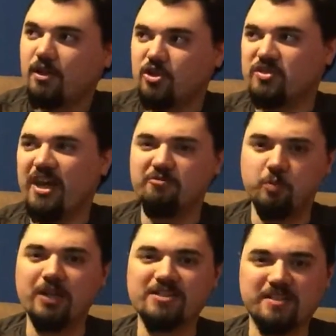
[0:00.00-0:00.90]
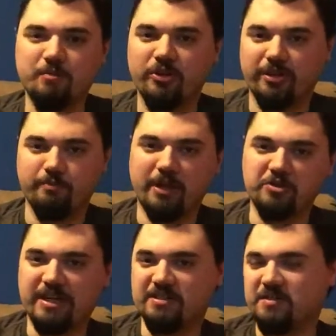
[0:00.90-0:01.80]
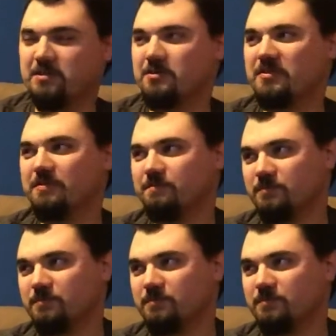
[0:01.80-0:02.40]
Because they have one scene where they compare tattoos.